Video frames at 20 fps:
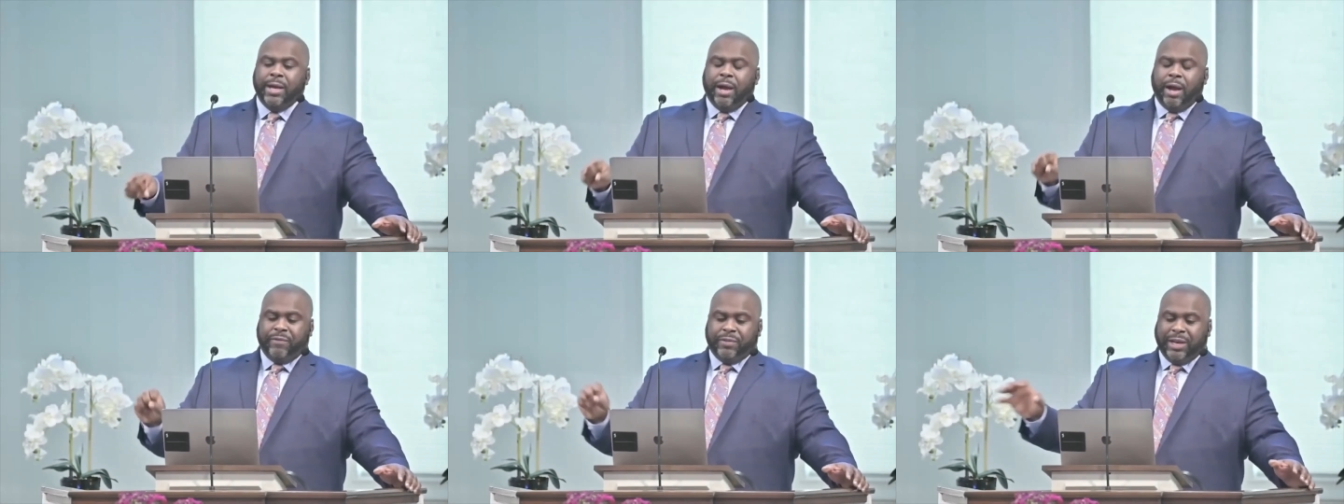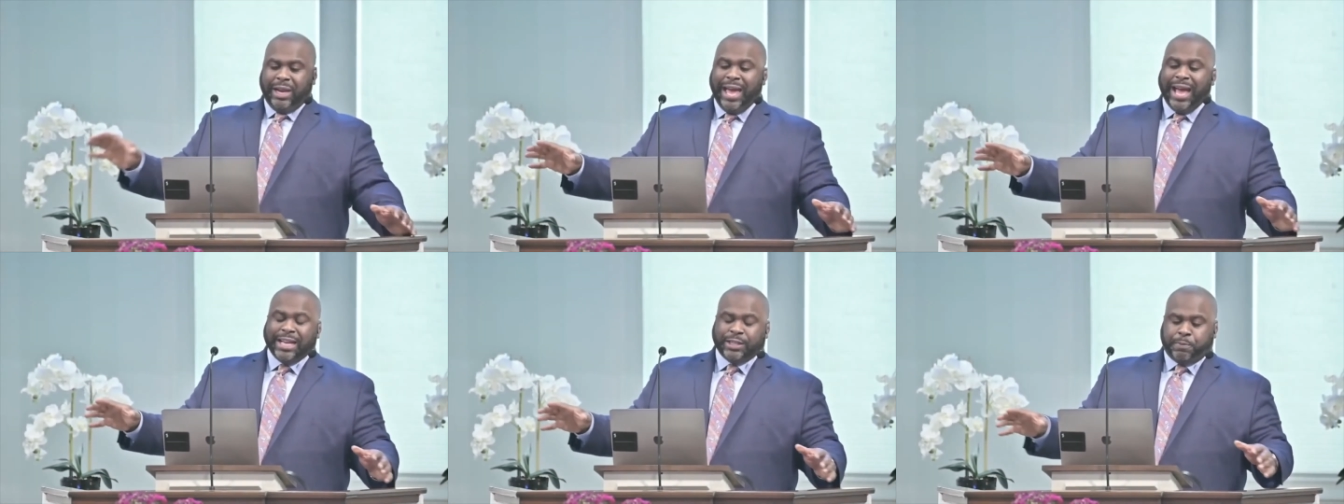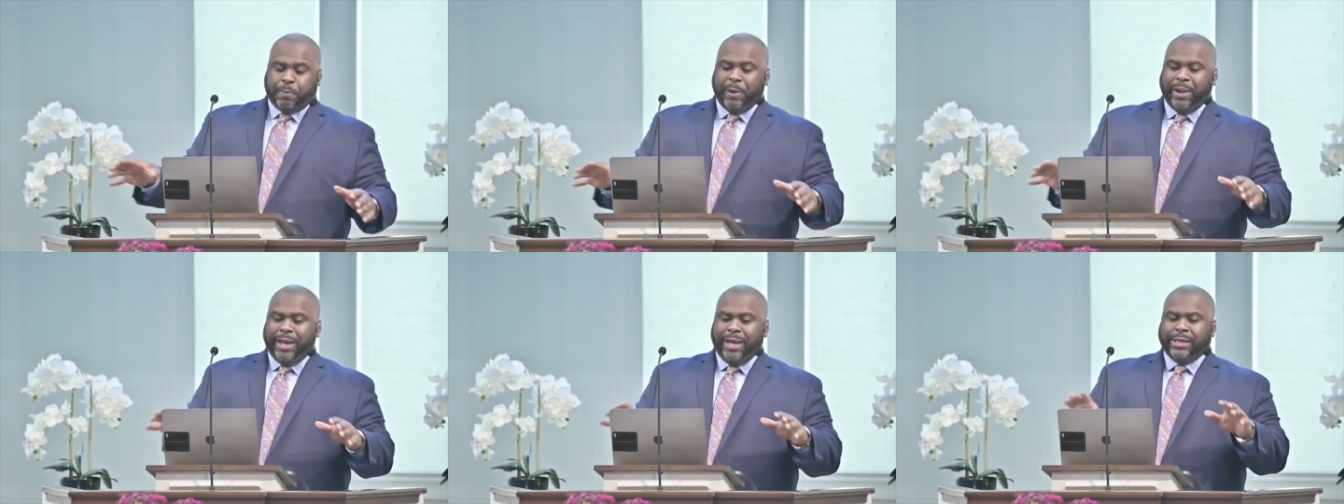of the last
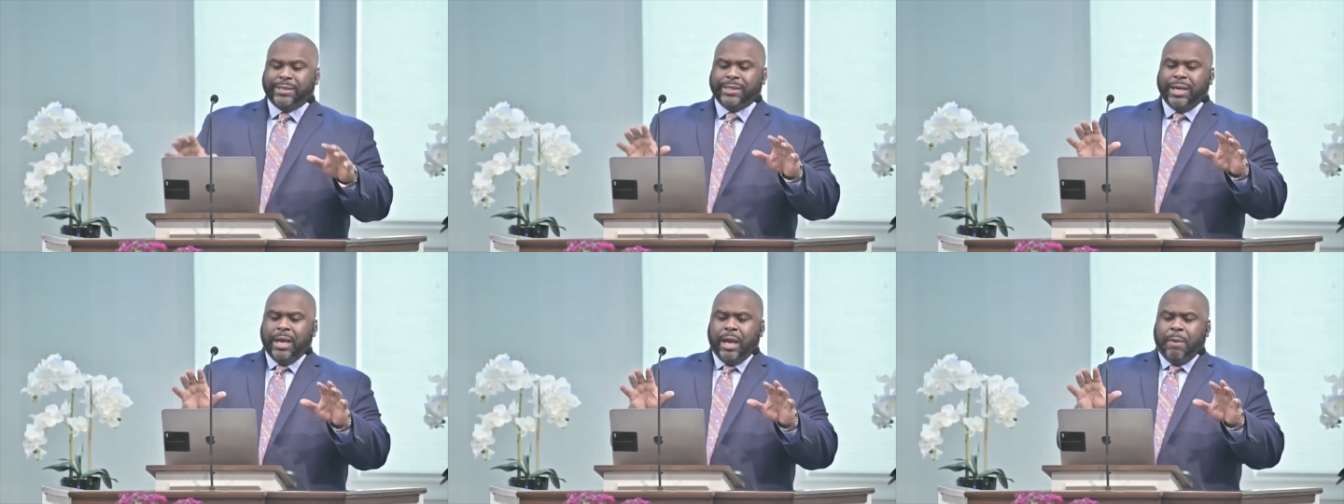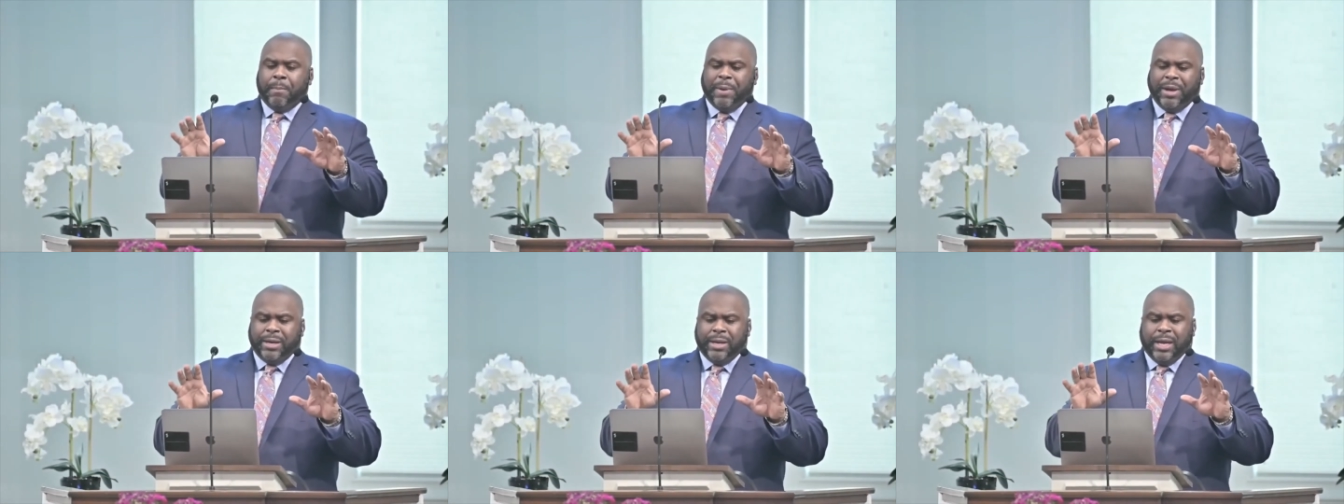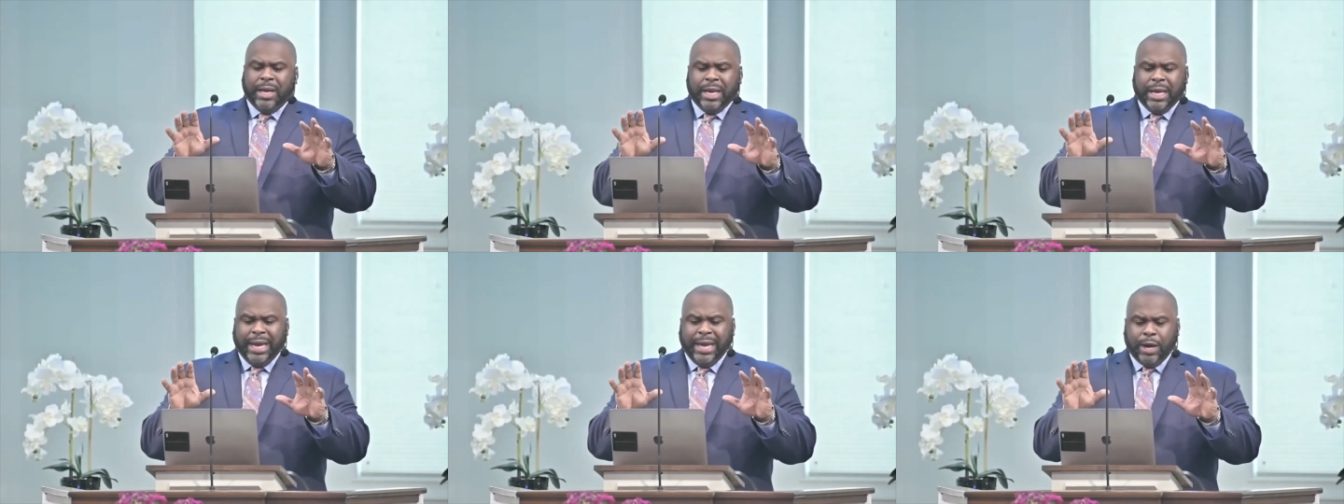plagues, but
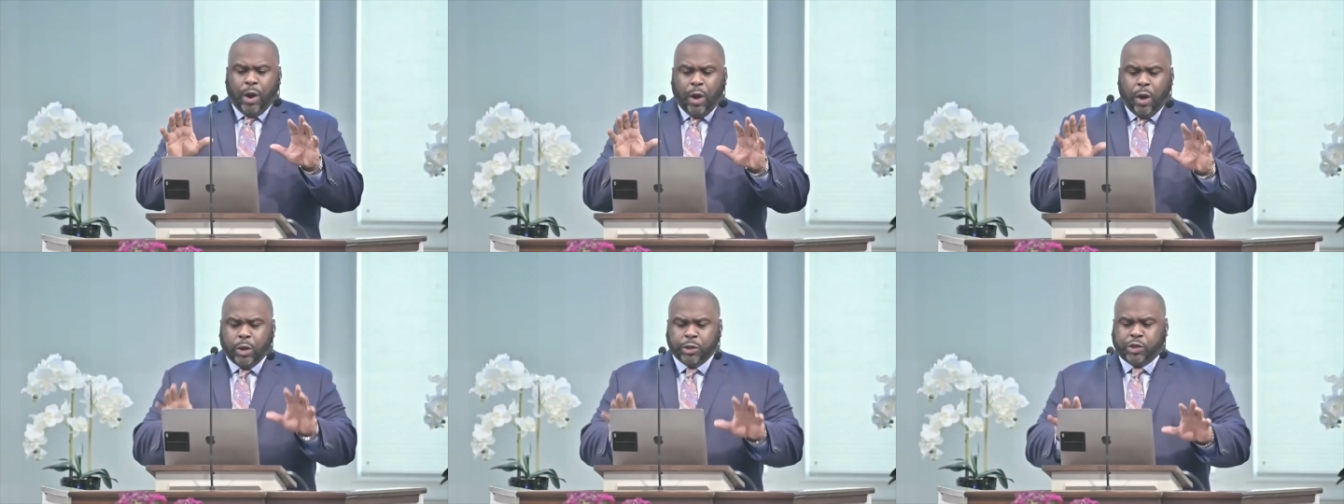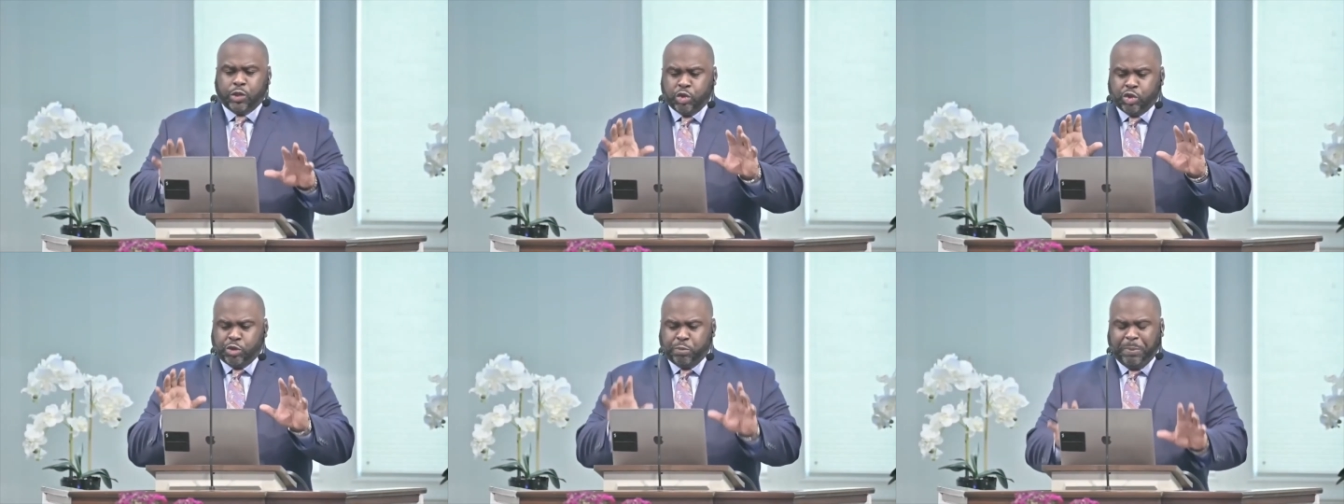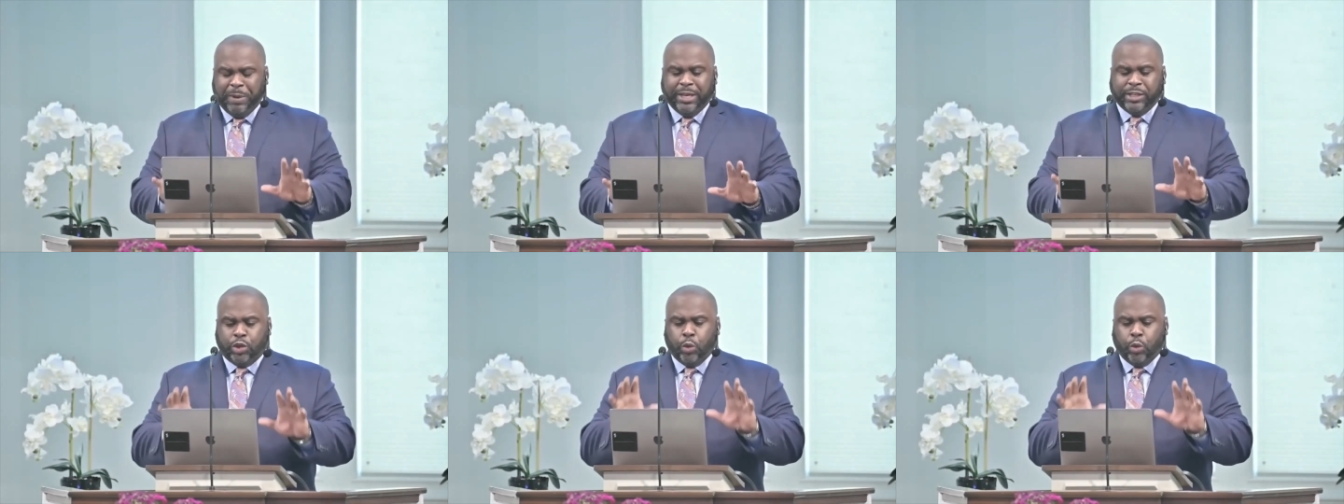it also speaks